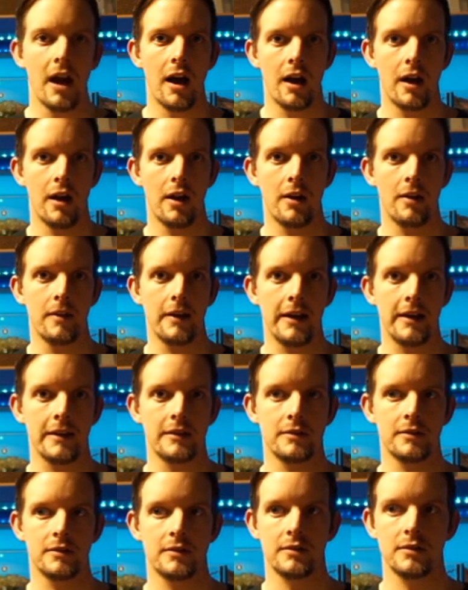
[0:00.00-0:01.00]
Uh,
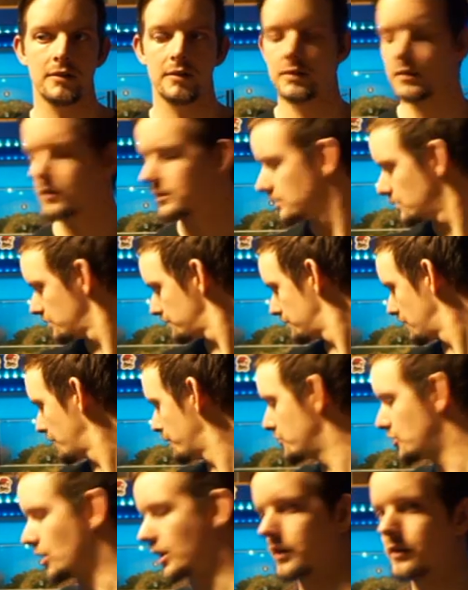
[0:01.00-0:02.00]
it's... Let
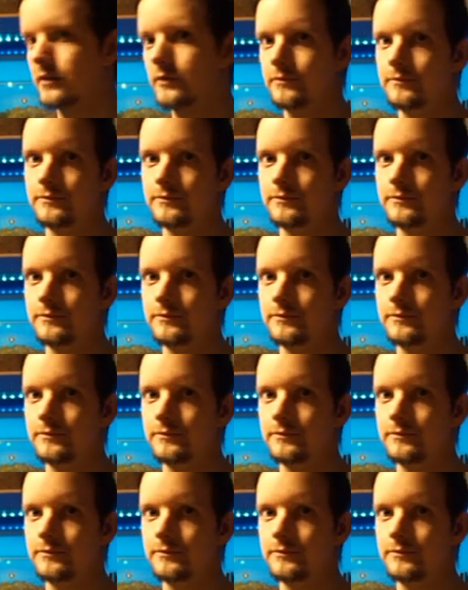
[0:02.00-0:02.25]
me check.